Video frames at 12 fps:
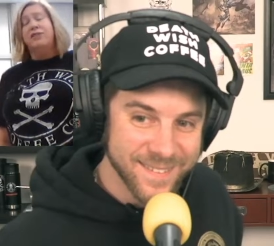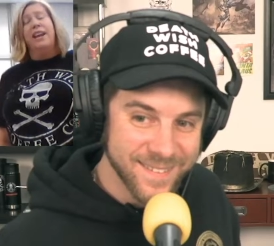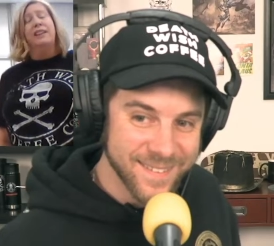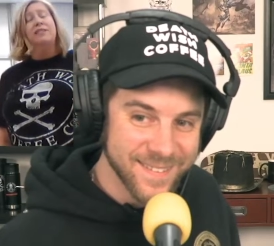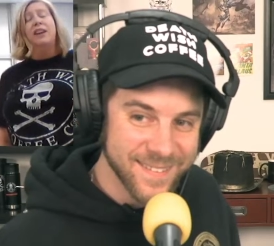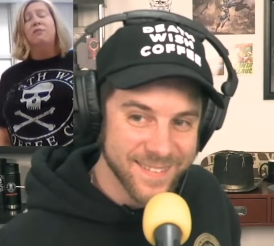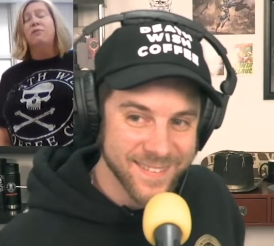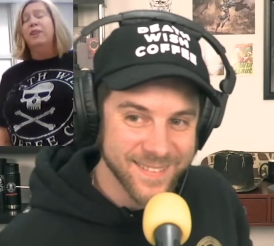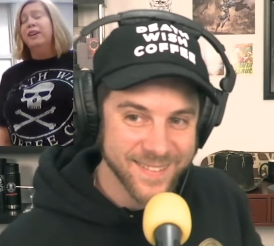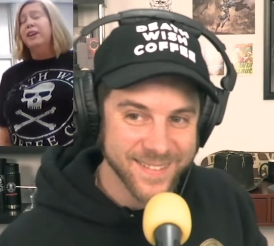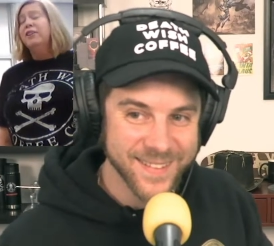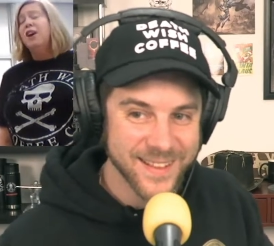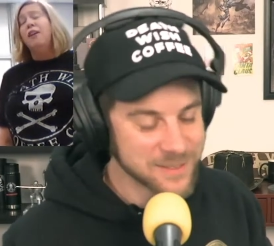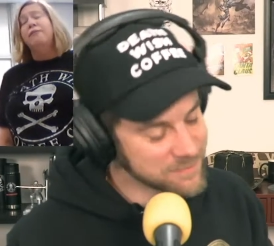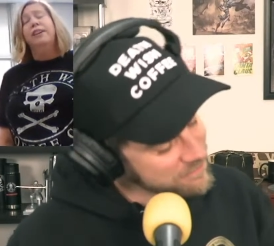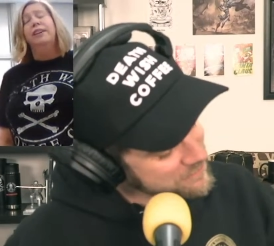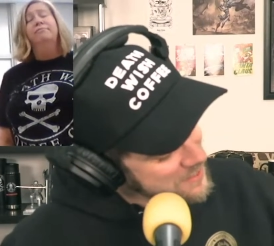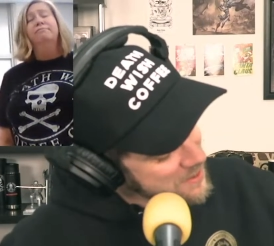Speaker 1: tastes like really good
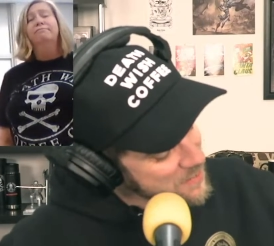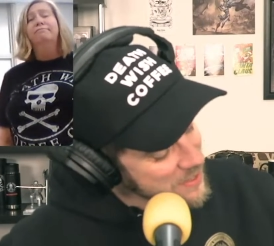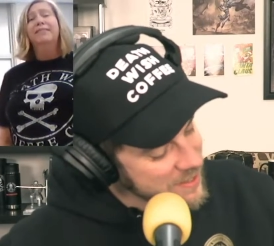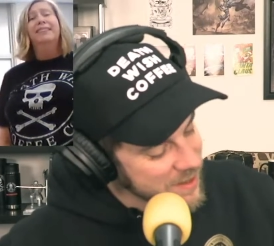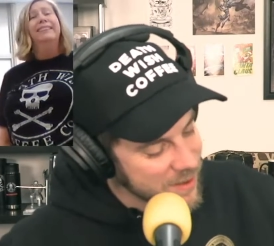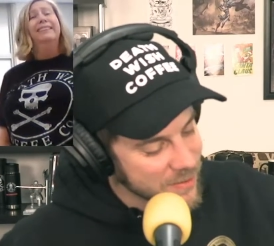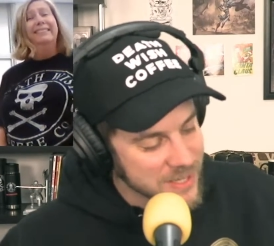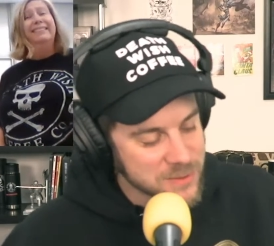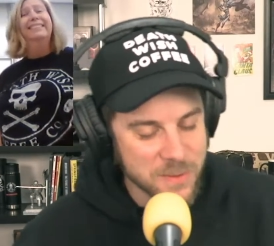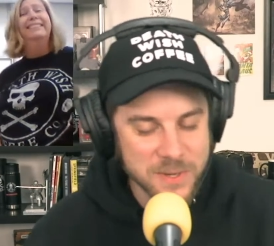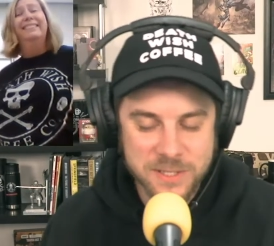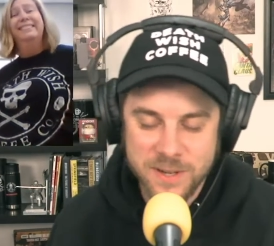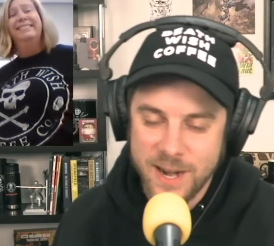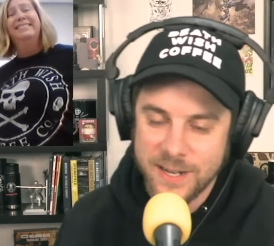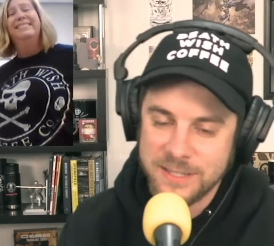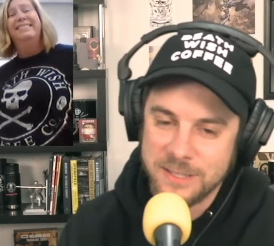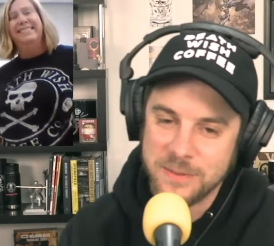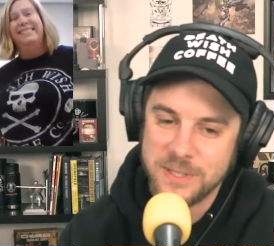coffee. There we go. That's what we try to
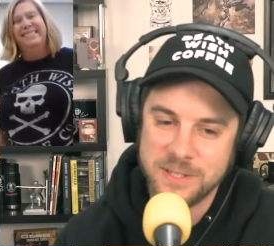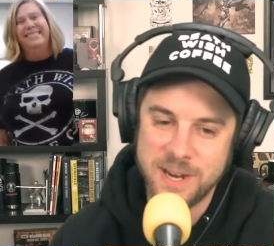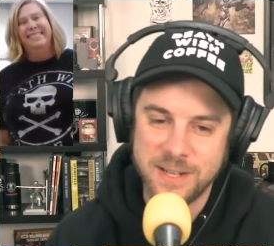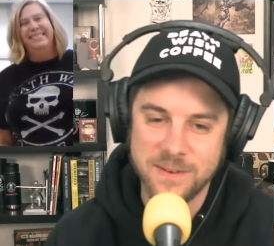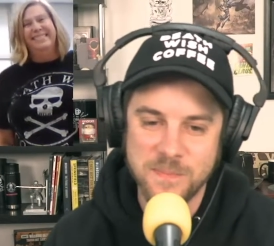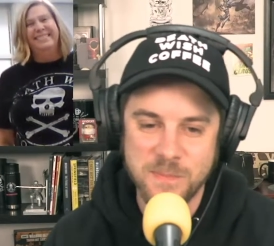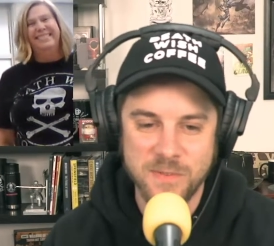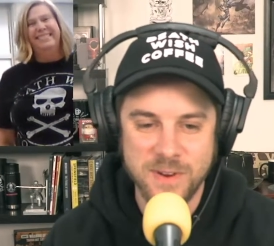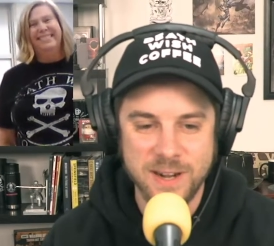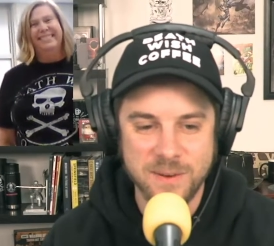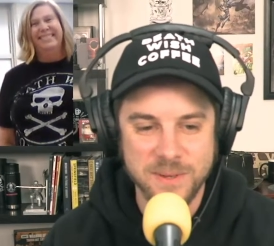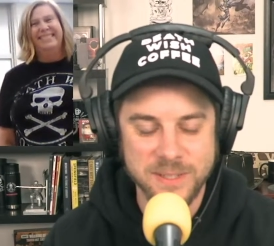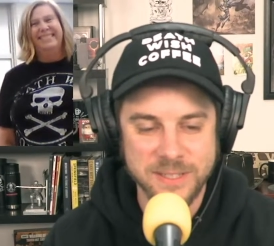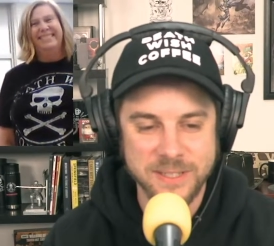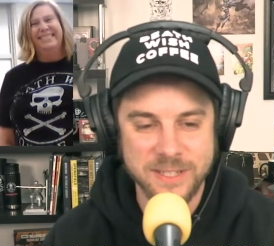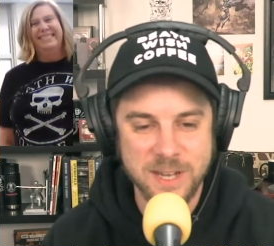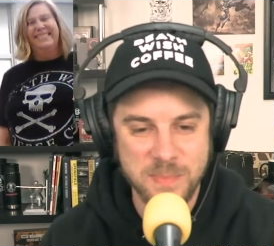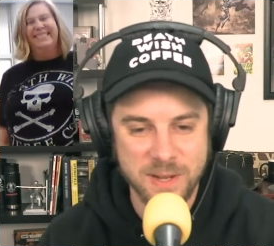do. We try to provide a really
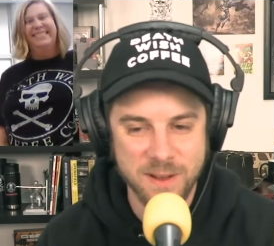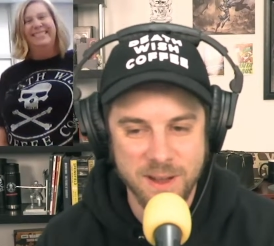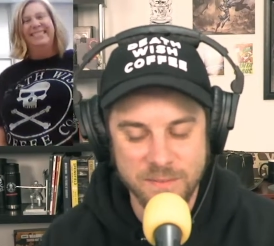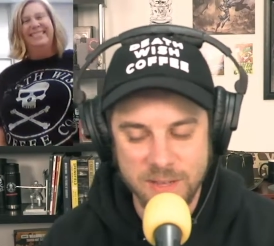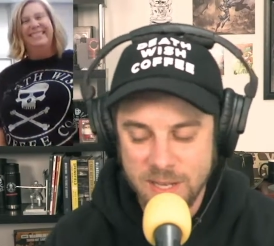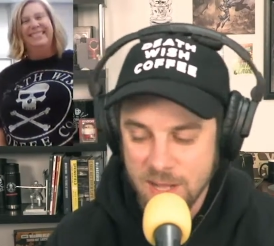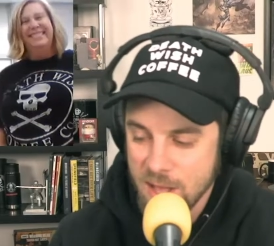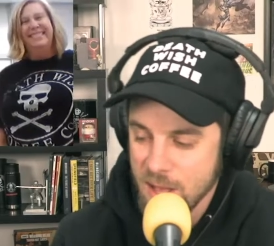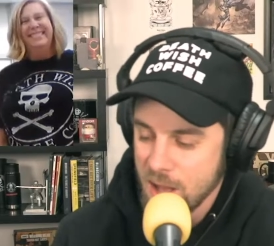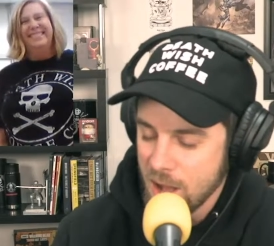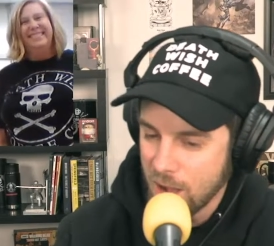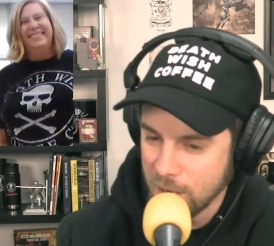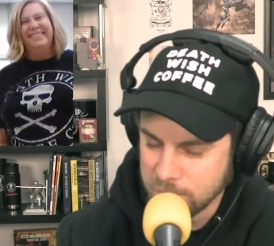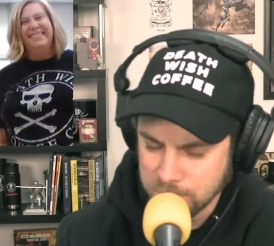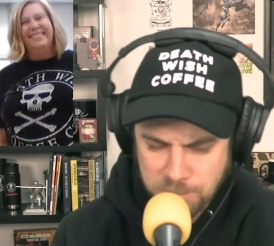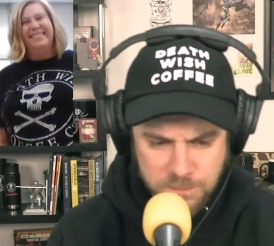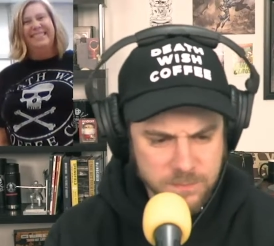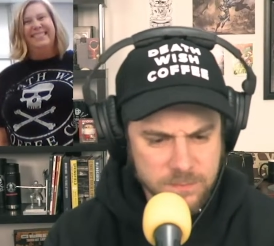good cup of coffee.
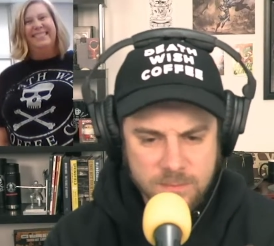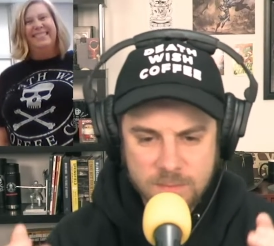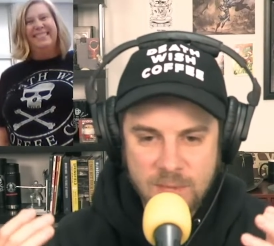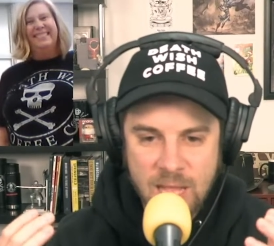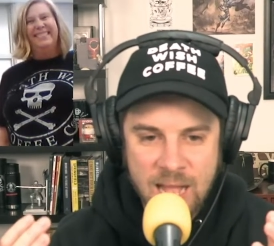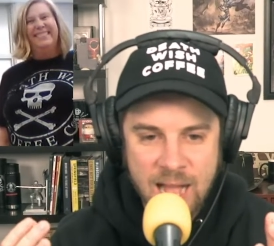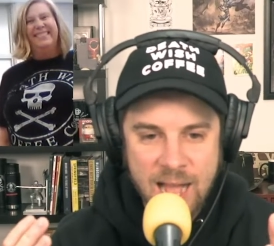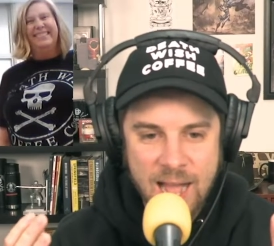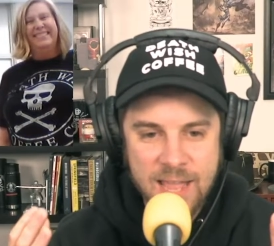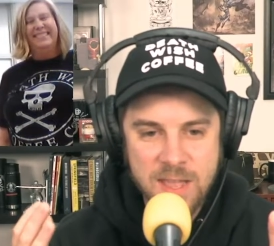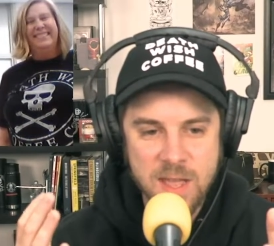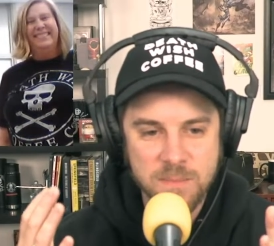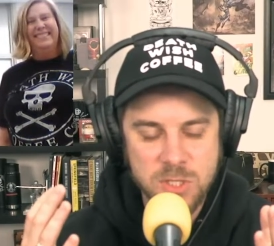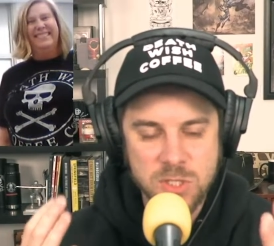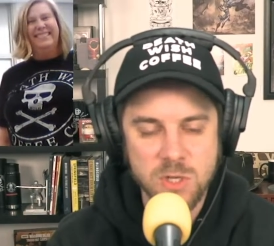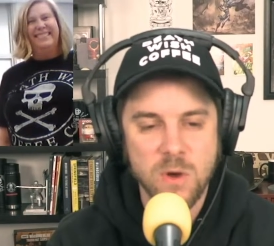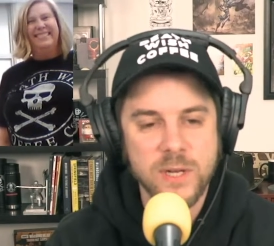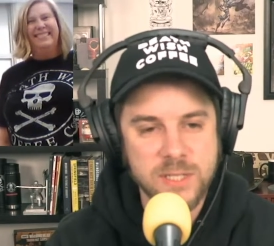Um, I am
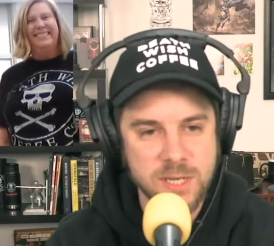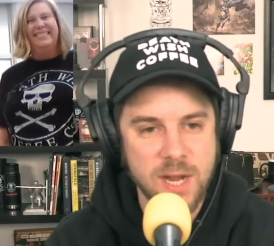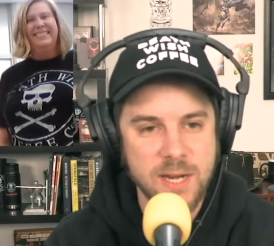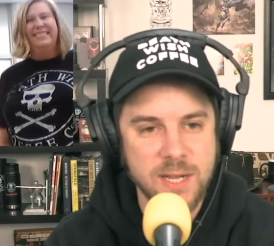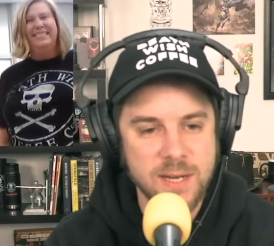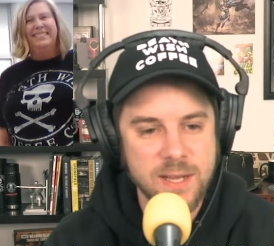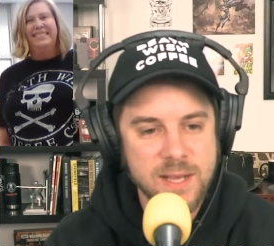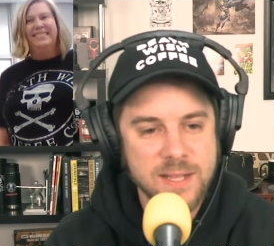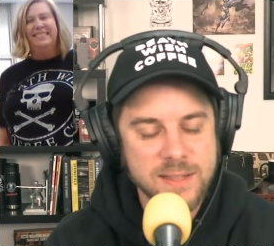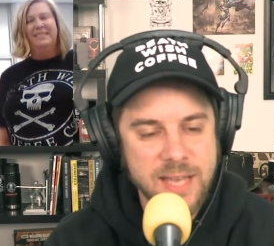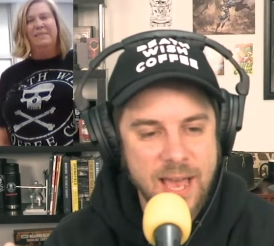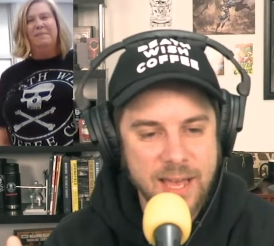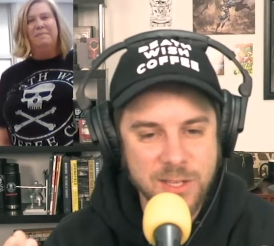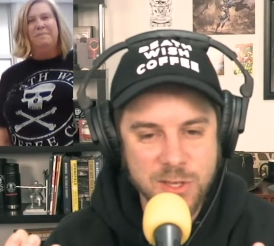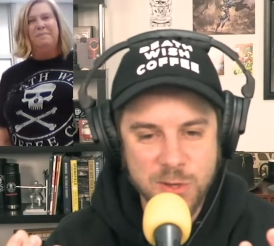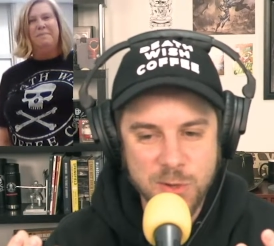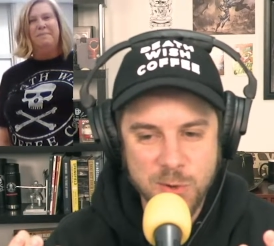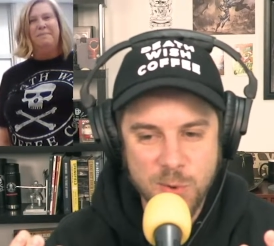so excited that
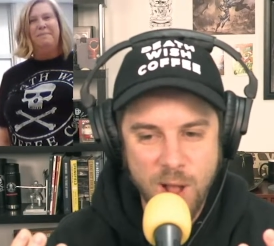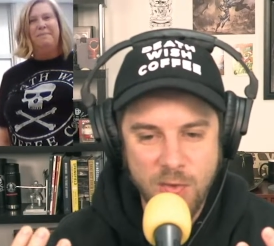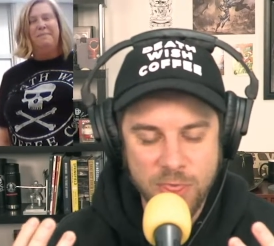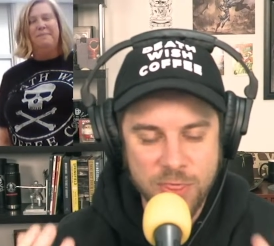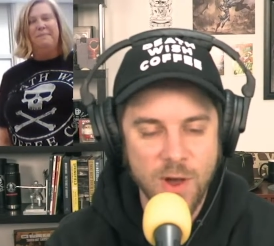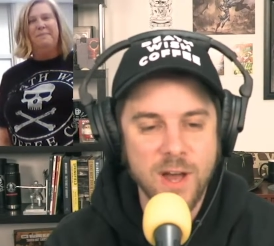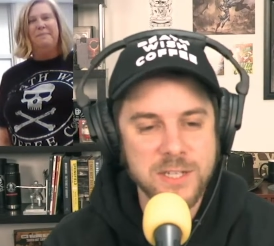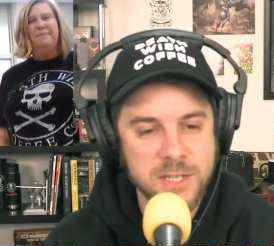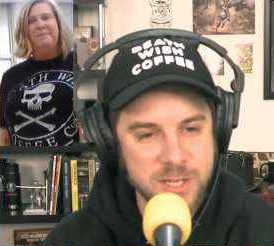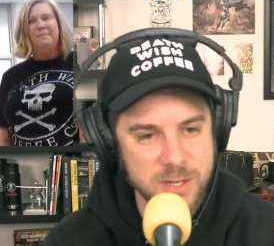you thought to